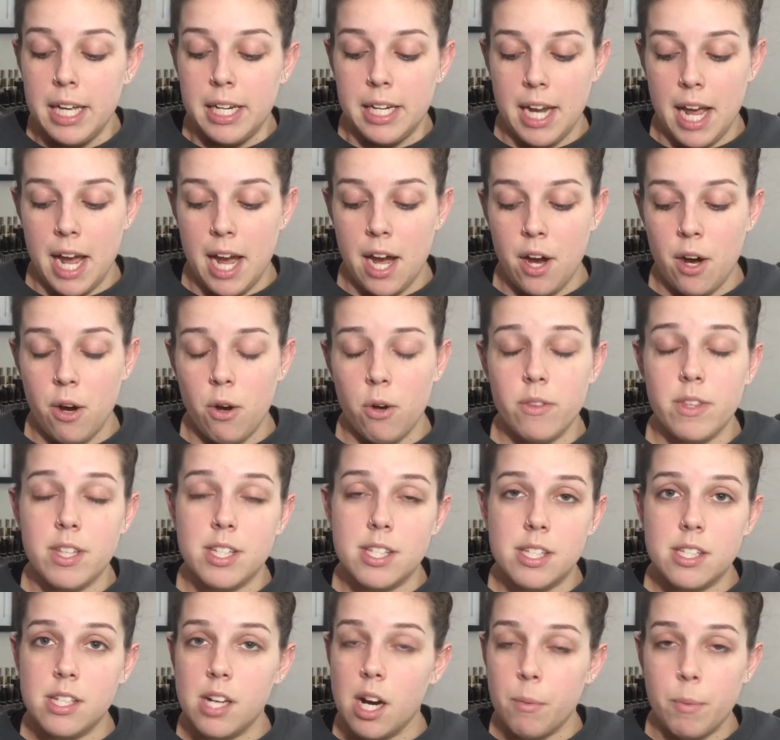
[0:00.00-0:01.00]
Now,
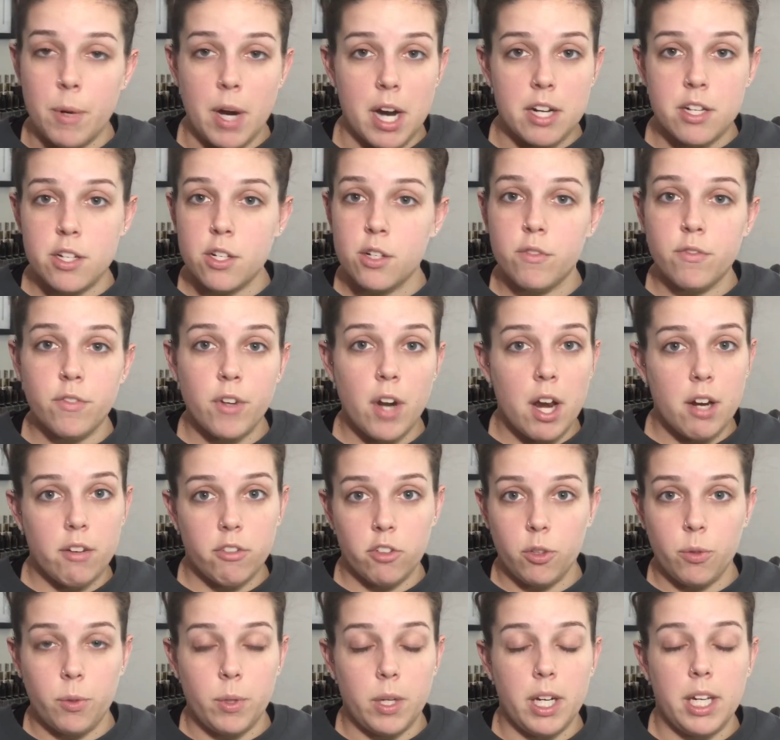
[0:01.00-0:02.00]
this is not practical for
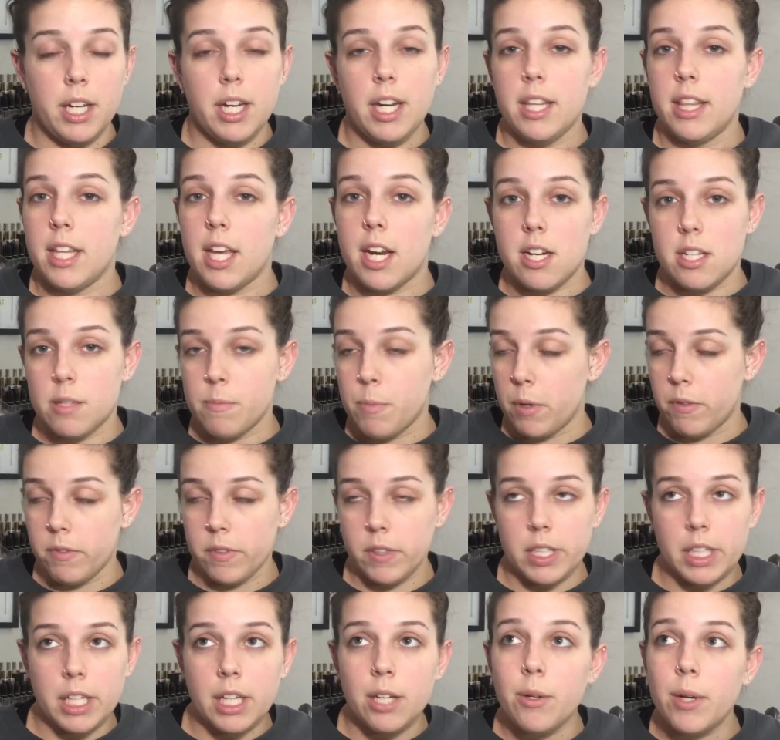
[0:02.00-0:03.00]
everyone, and that is
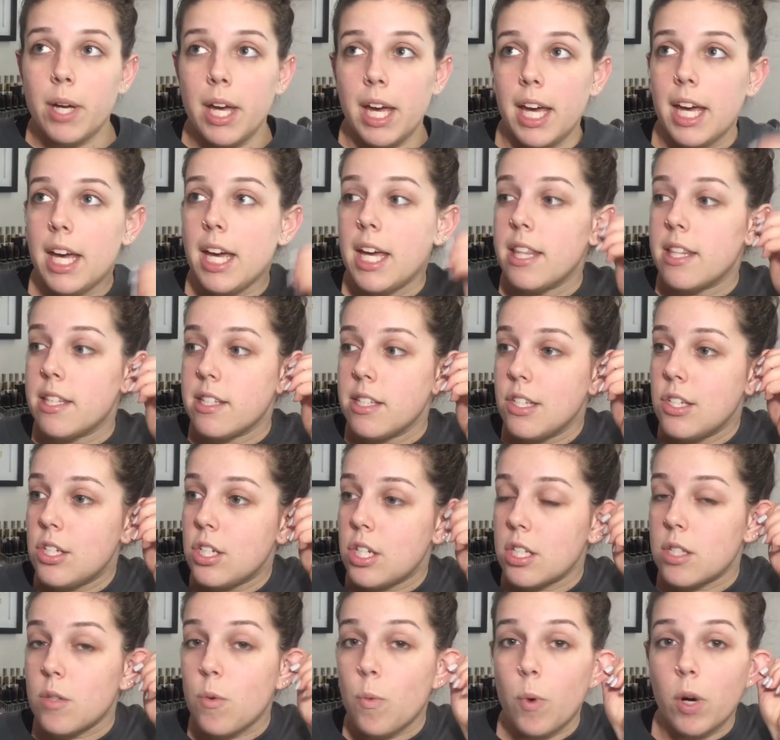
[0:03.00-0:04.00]
perfectly okay. This is
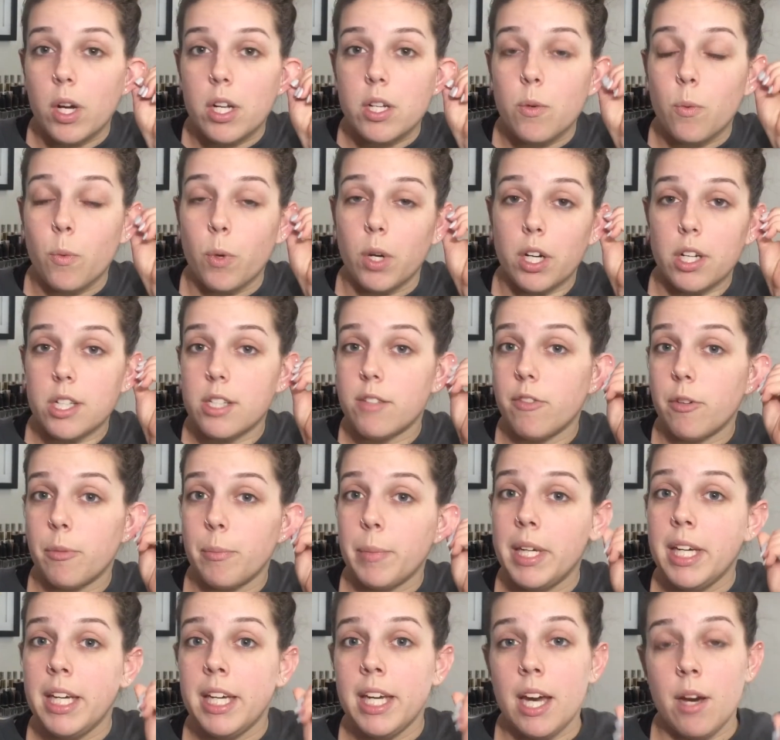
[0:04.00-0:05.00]
just what works for
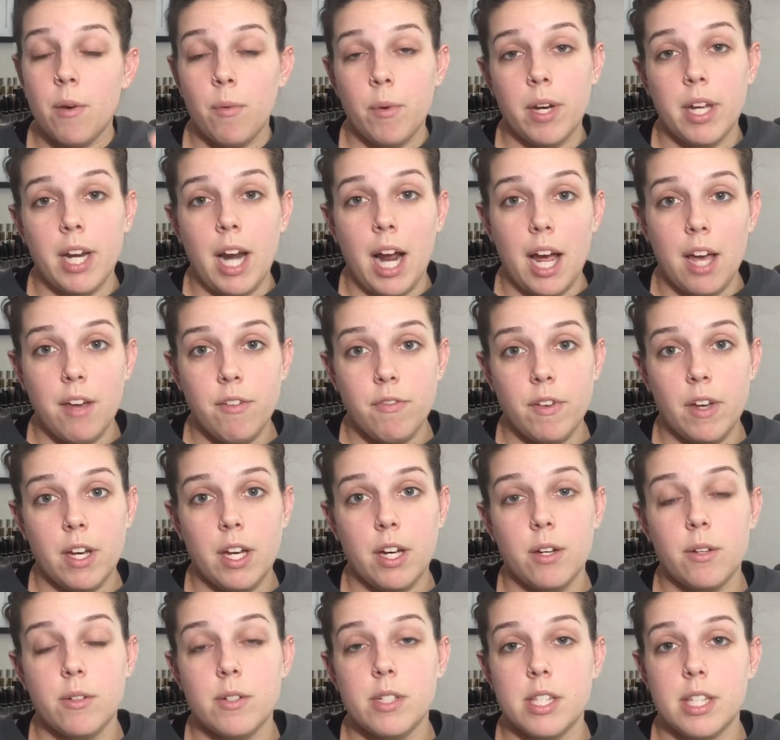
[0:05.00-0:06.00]
me and what I
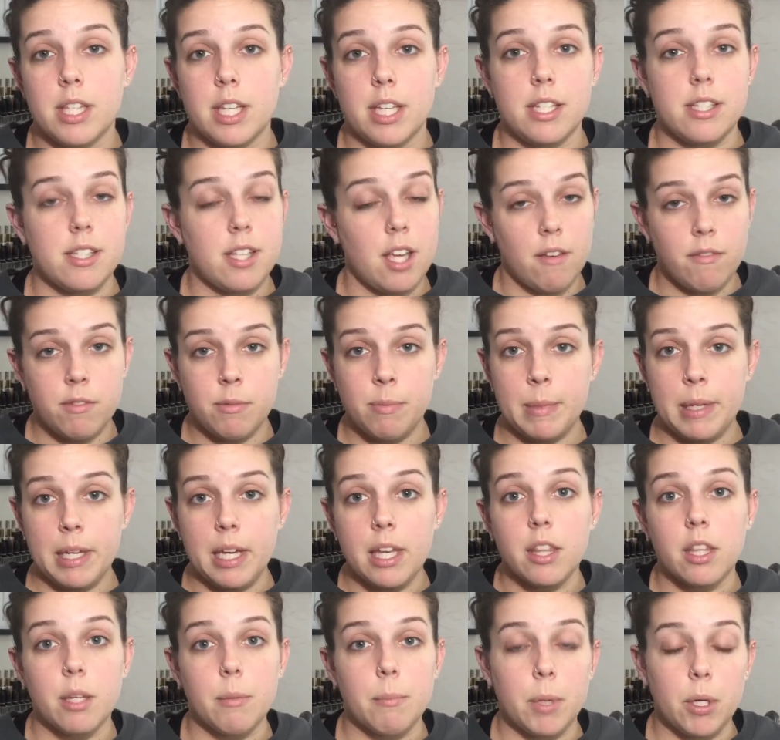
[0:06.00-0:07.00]
found that saves
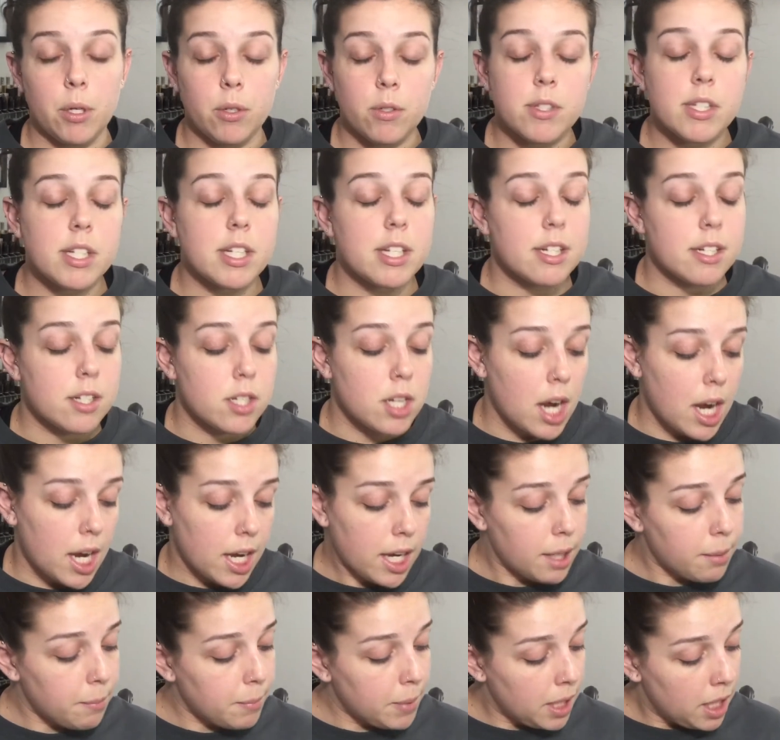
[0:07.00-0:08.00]
me the most time.